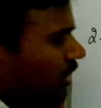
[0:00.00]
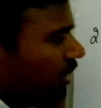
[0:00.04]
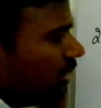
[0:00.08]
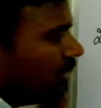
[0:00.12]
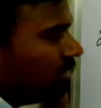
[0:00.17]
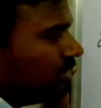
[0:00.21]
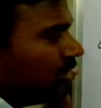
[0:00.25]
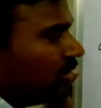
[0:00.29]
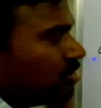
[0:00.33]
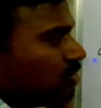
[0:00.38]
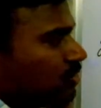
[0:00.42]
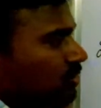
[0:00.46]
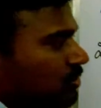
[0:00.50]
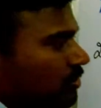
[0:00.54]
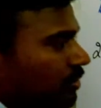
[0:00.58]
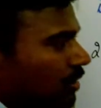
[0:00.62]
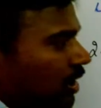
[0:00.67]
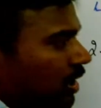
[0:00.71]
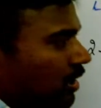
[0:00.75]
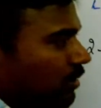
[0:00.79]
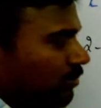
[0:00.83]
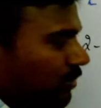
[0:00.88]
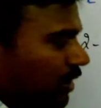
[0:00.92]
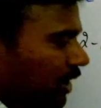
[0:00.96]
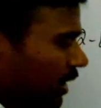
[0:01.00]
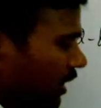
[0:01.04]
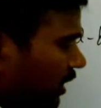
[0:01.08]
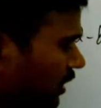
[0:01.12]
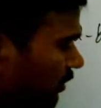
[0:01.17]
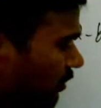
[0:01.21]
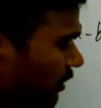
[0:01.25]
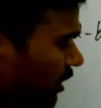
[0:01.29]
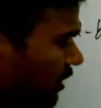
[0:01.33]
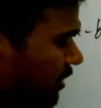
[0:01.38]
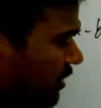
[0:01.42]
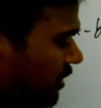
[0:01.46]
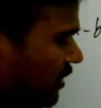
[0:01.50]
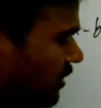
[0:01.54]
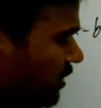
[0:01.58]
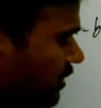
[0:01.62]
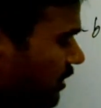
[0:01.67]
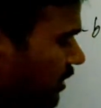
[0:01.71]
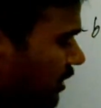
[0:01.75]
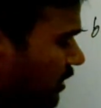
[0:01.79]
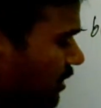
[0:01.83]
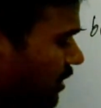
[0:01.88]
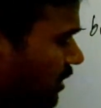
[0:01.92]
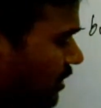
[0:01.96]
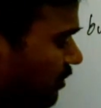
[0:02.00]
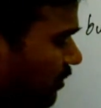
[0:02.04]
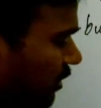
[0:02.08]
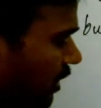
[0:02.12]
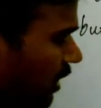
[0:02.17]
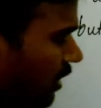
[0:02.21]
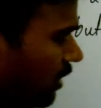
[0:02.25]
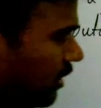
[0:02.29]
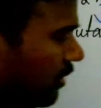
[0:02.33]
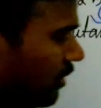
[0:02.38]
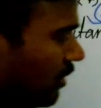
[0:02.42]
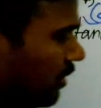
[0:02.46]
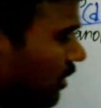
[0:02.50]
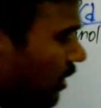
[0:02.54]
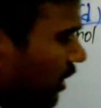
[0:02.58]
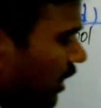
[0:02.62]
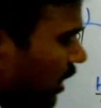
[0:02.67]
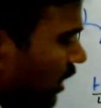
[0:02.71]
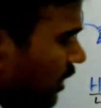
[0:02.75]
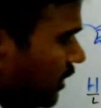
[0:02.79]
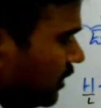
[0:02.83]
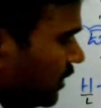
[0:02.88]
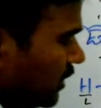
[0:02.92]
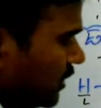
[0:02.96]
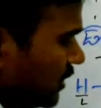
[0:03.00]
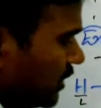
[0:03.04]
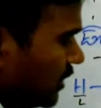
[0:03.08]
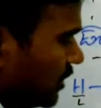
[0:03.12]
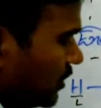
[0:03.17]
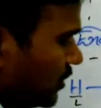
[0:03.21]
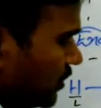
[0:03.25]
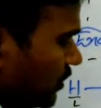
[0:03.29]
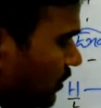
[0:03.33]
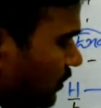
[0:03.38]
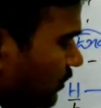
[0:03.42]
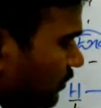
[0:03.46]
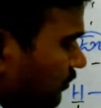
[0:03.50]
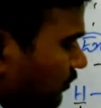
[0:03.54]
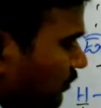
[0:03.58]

these two are mirror images. This is 1 and this is 2.